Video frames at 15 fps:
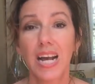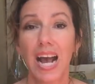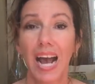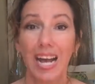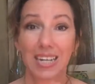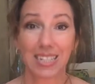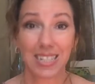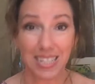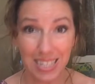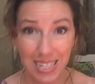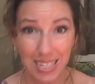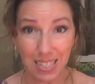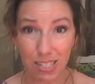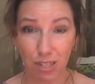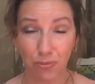and he
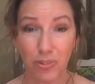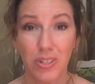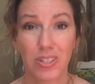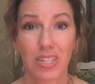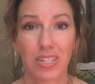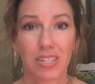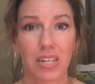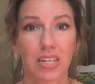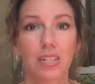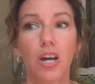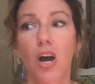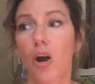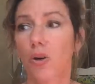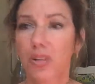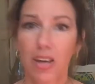is feeling like,
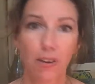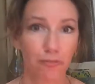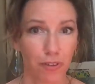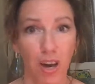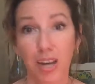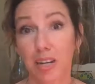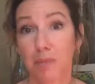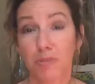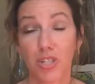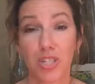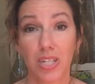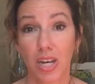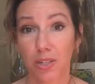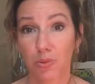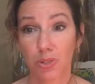okay, fine, I'm just
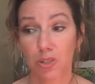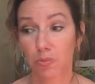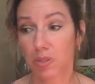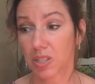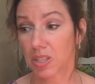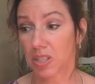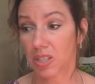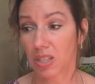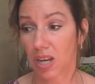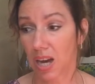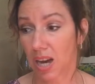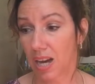not going to be,